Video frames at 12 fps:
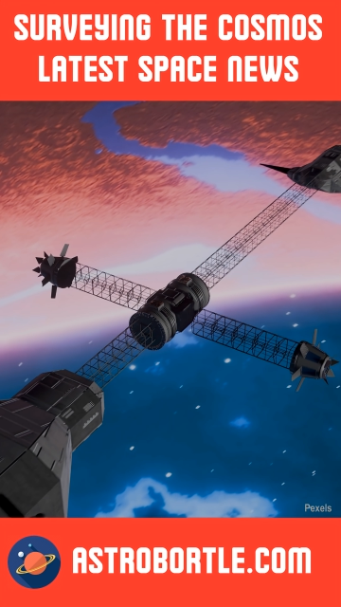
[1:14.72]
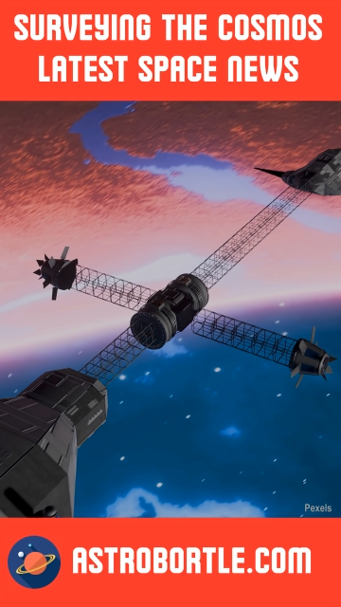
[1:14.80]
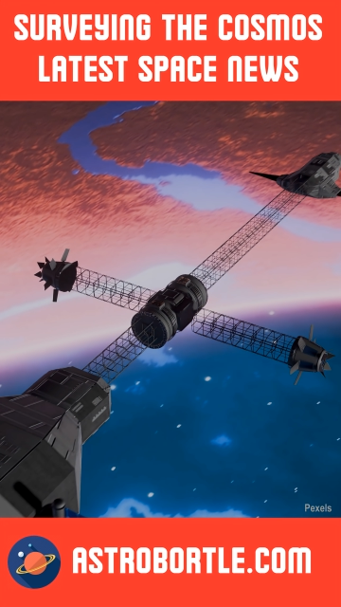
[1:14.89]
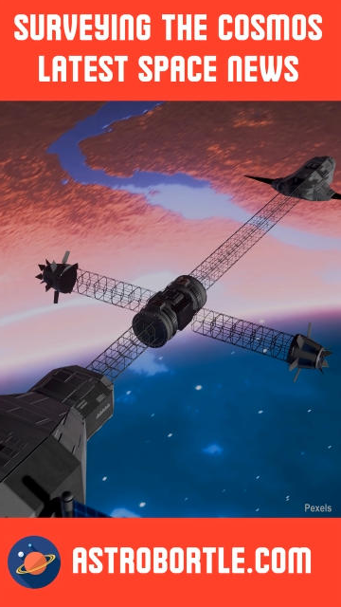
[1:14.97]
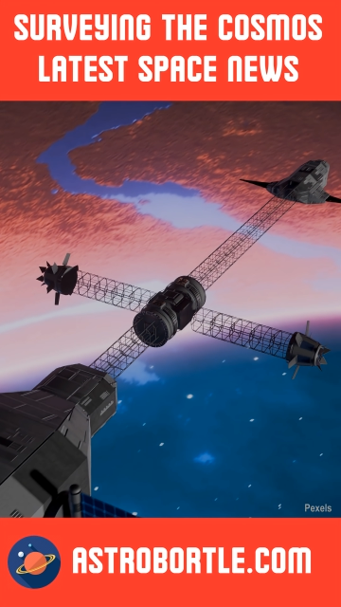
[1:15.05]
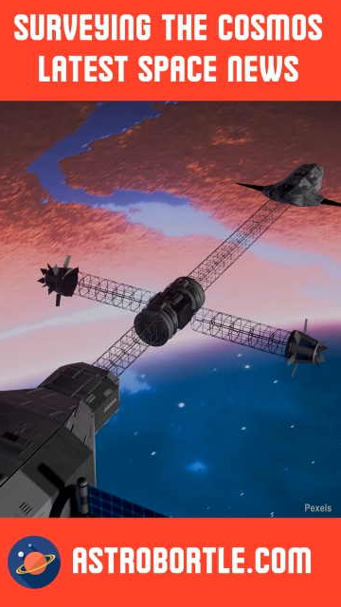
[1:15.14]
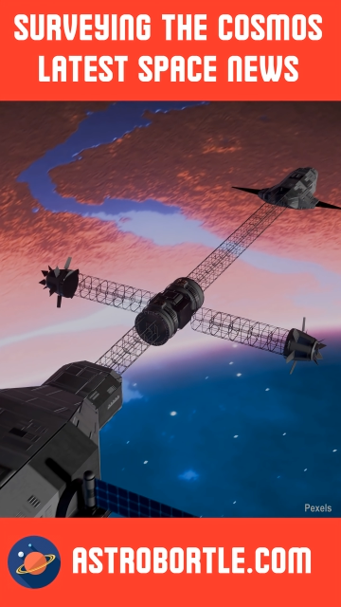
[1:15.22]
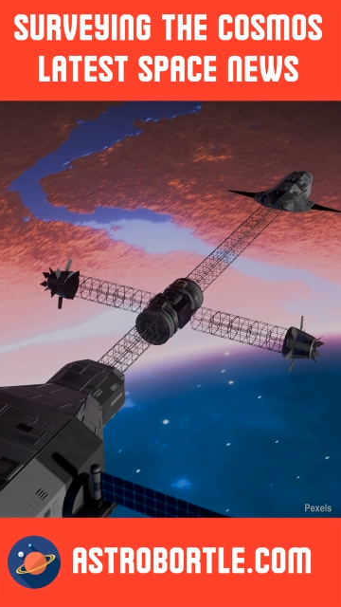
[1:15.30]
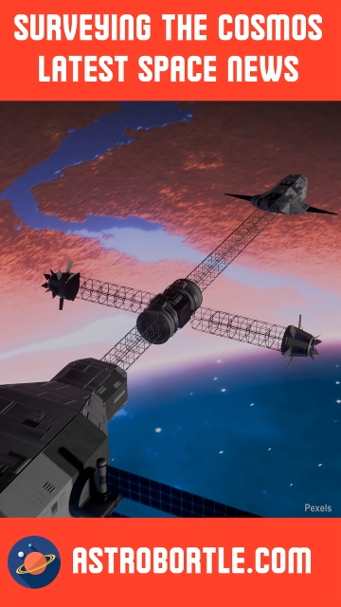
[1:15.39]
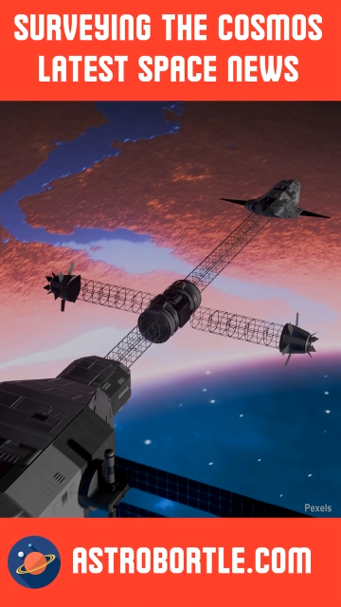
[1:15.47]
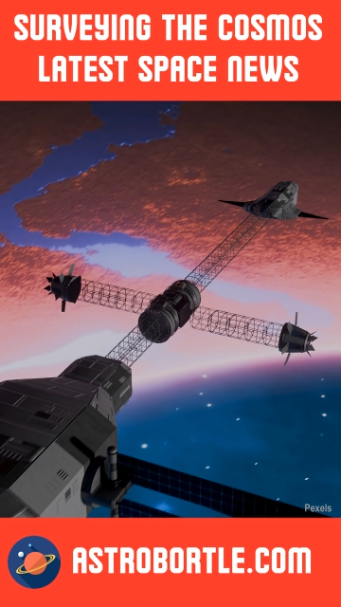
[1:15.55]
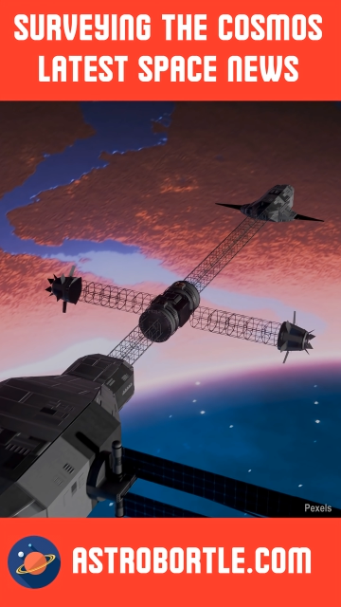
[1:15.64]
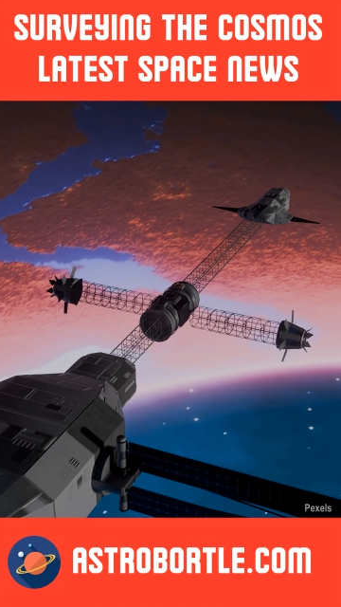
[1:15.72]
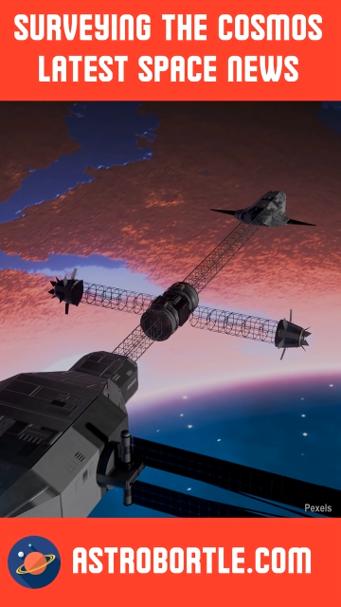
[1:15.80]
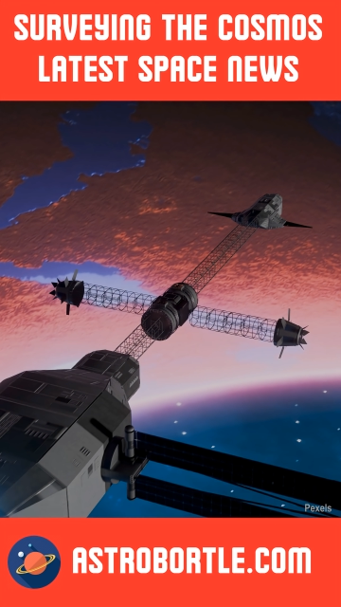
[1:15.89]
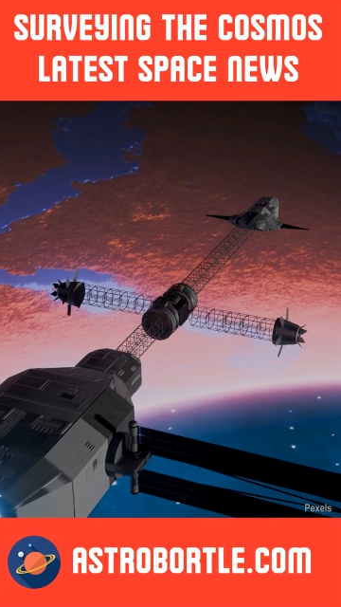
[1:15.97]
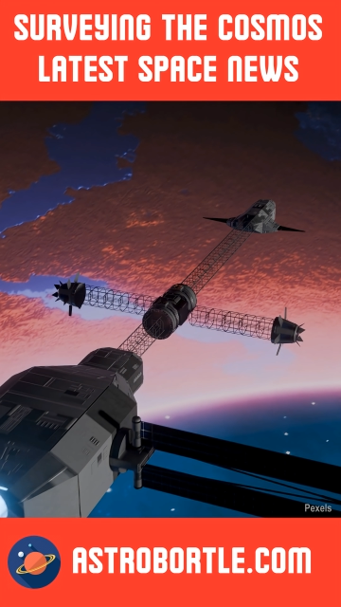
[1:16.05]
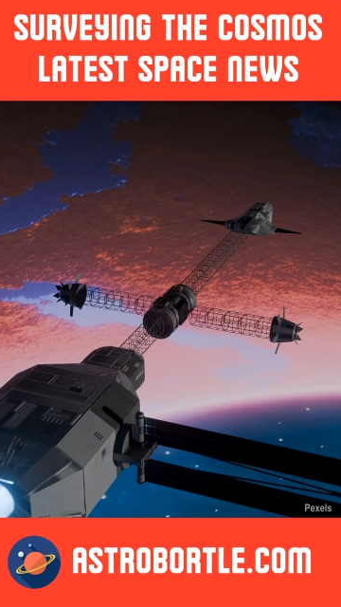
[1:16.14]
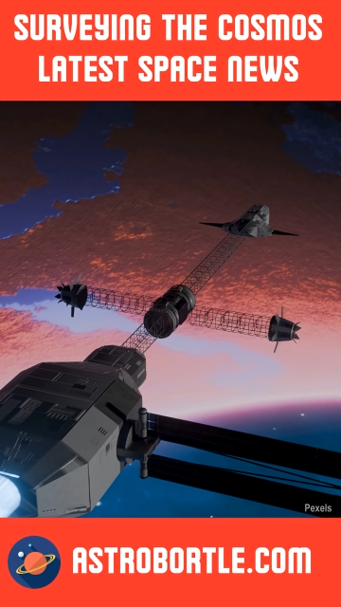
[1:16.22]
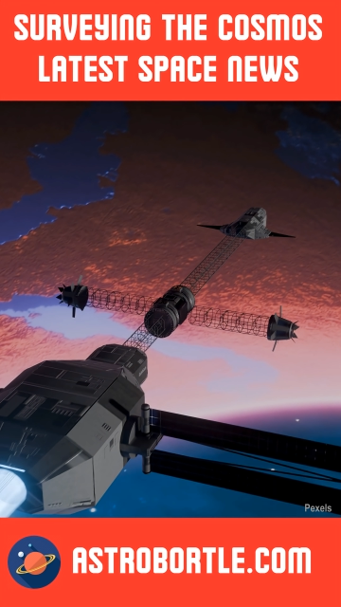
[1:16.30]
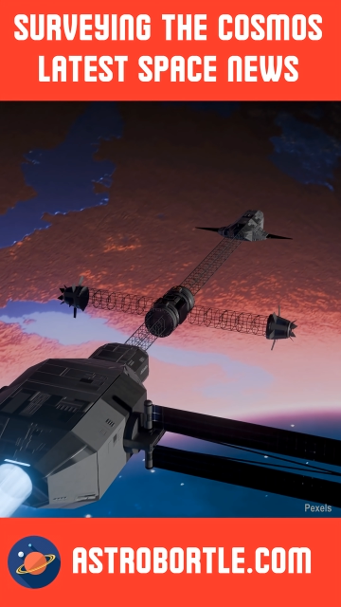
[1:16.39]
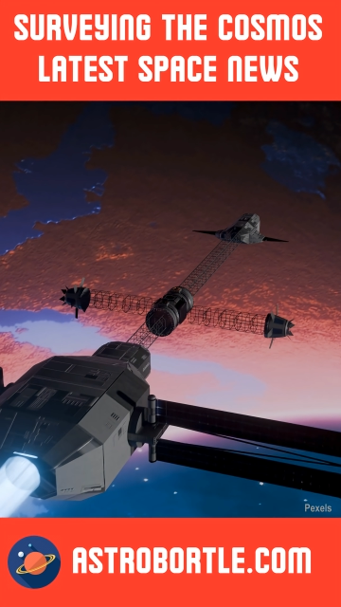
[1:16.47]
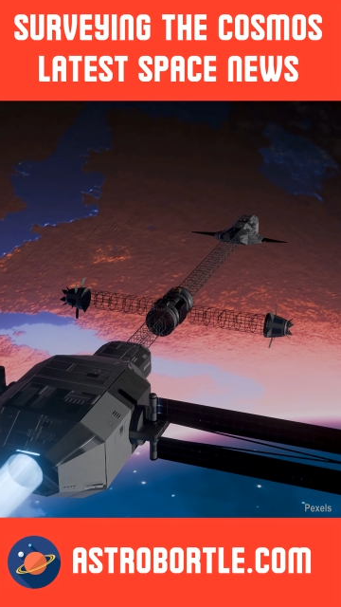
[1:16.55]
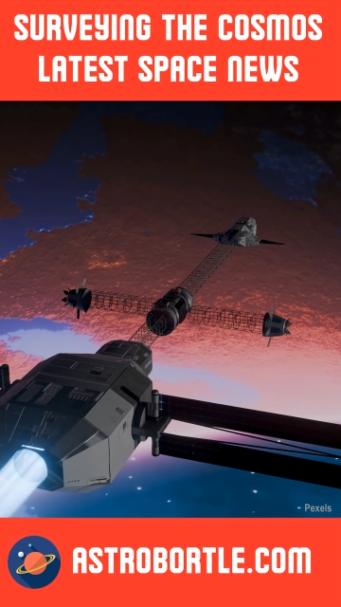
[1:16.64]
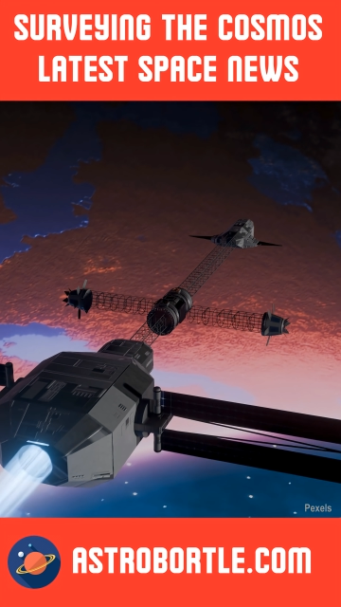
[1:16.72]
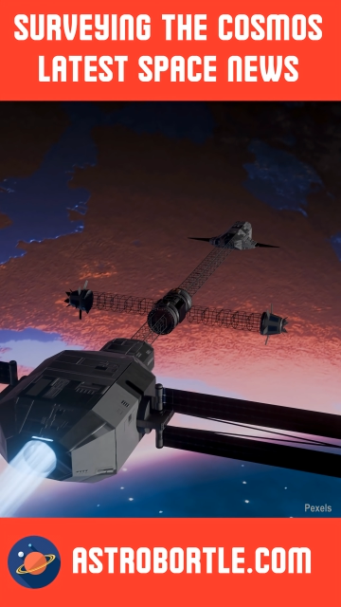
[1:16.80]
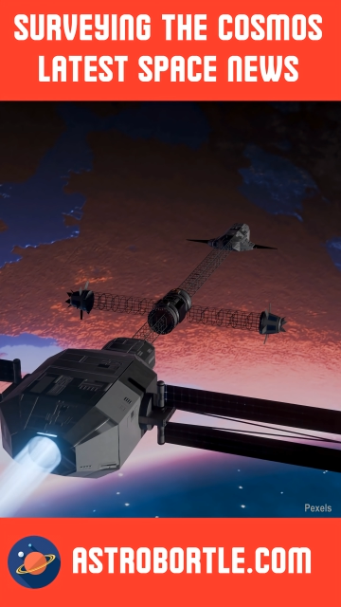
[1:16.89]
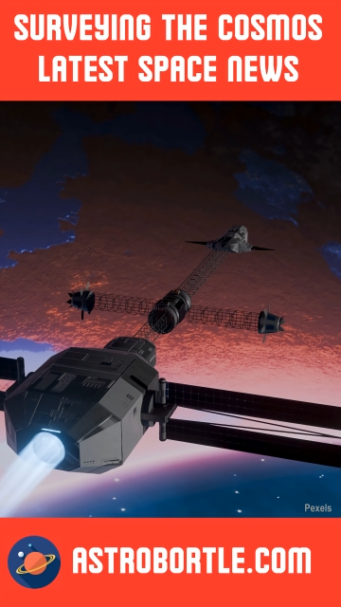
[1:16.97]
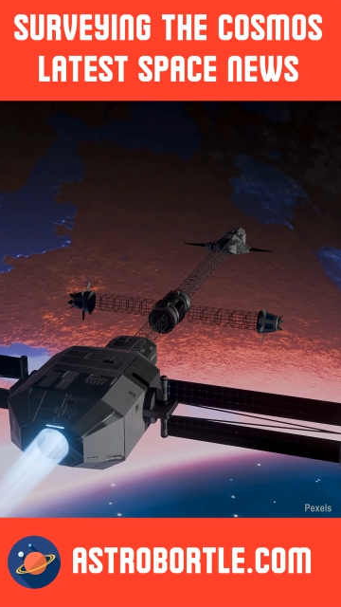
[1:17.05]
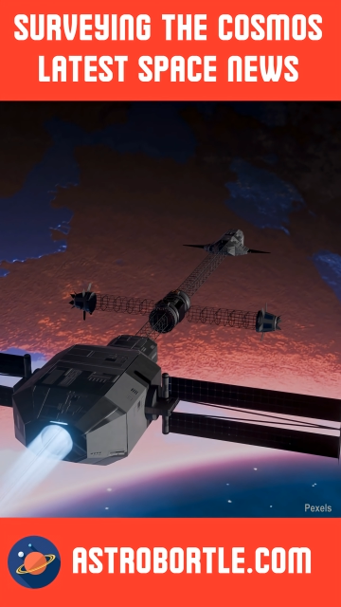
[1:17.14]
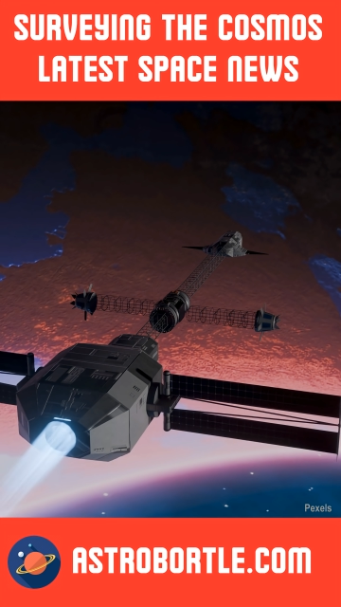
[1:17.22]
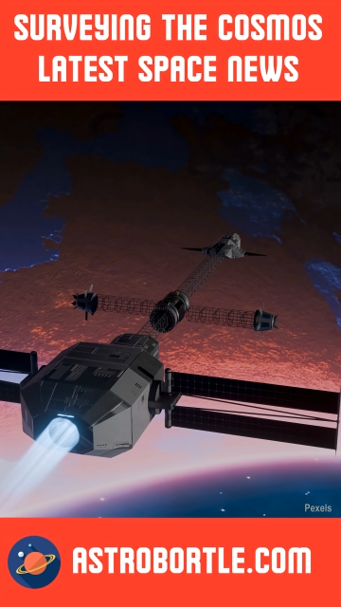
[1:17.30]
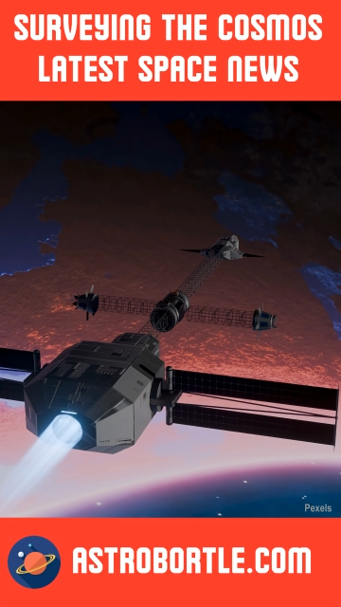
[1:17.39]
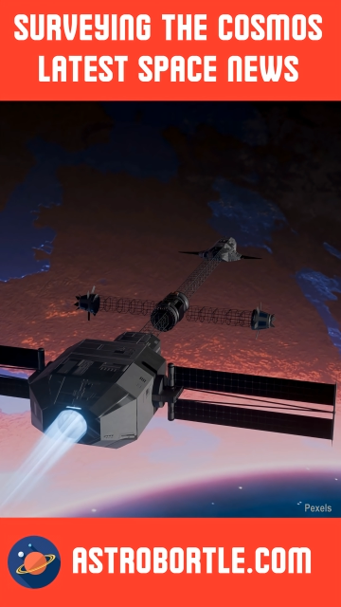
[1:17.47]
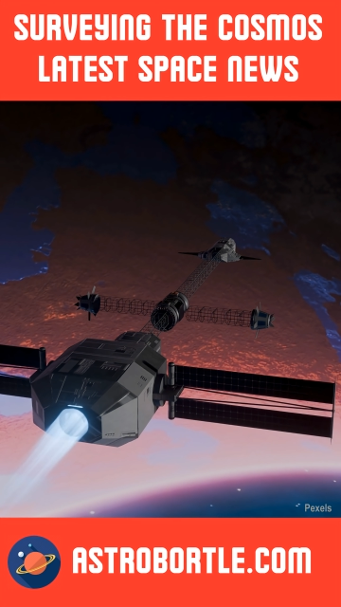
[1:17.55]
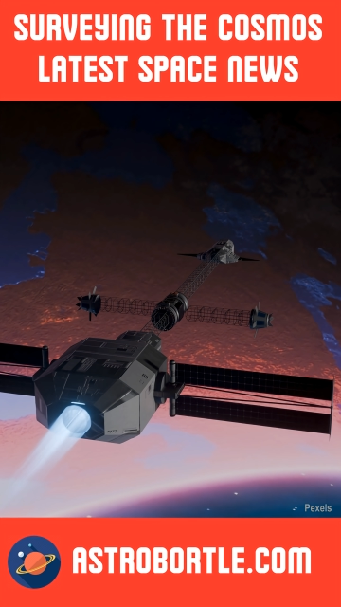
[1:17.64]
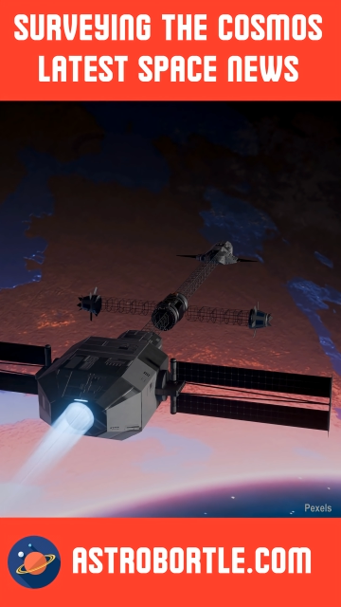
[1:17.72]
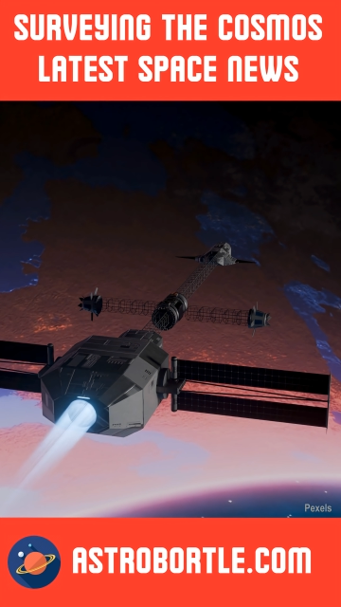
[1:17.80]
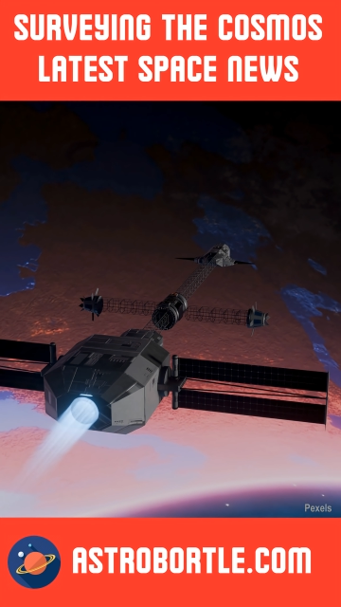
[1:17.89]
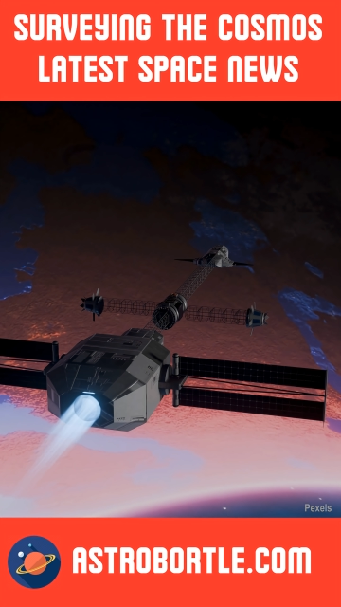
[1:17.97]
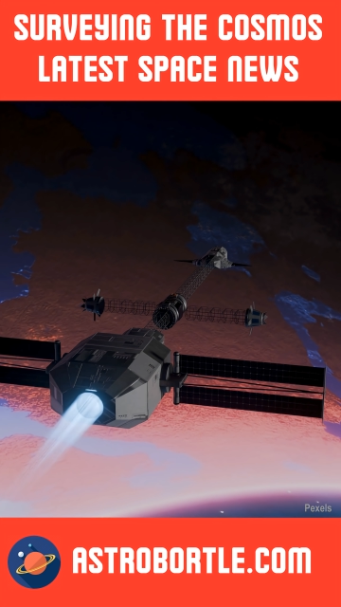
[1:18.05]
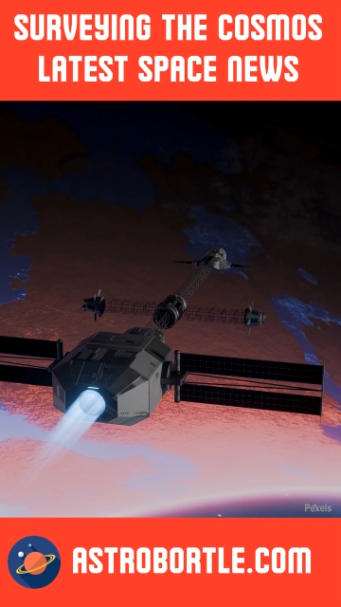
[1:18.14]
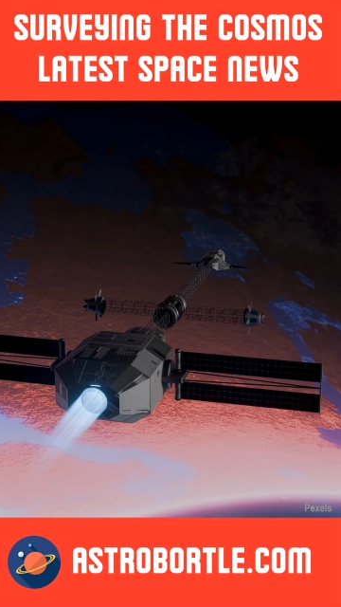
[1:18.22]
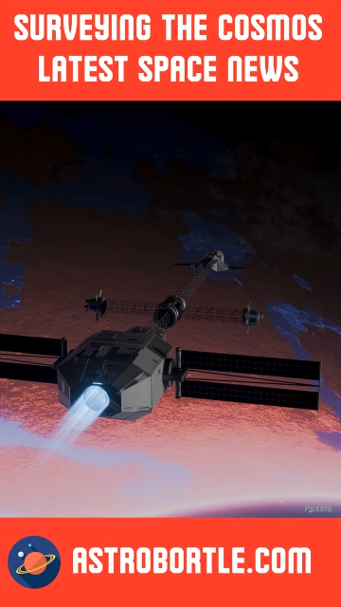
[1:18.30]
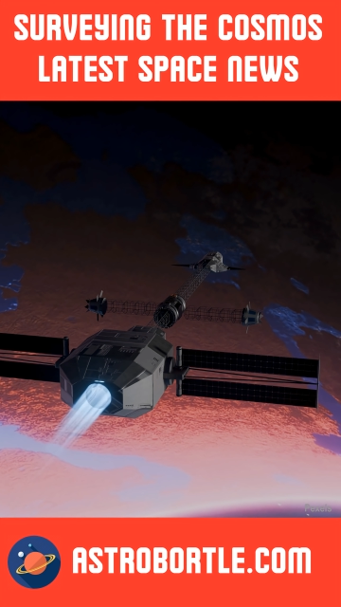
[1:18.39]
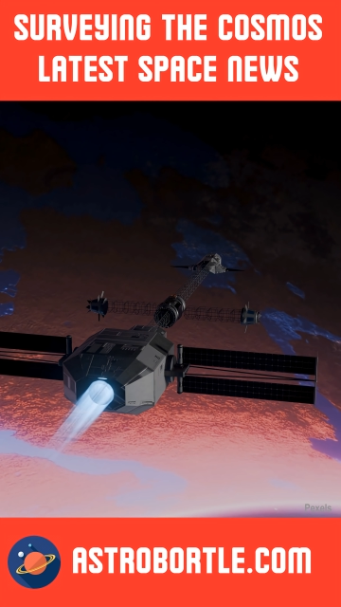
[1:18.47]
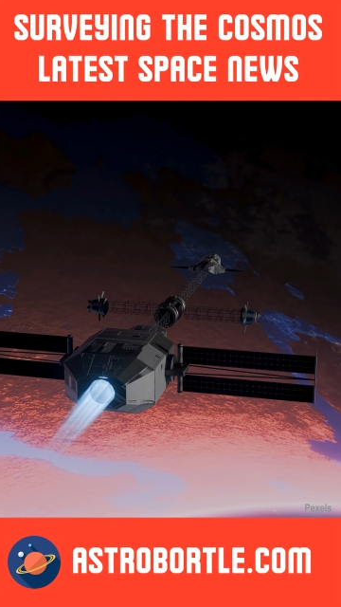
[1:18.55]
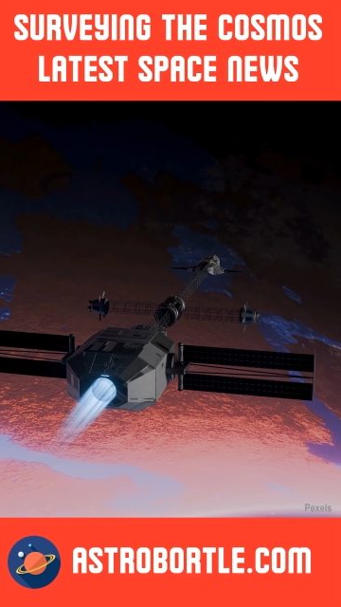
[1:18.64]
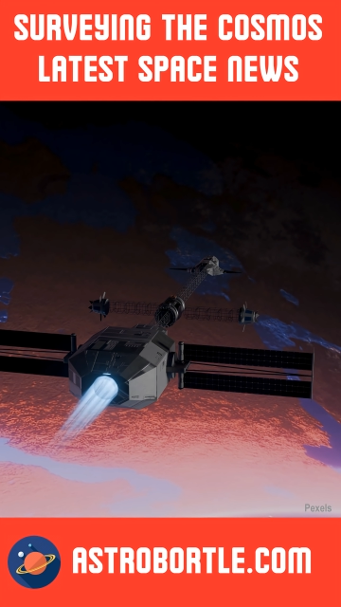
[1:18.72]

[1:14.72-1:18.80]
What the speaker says: (no speaker visible)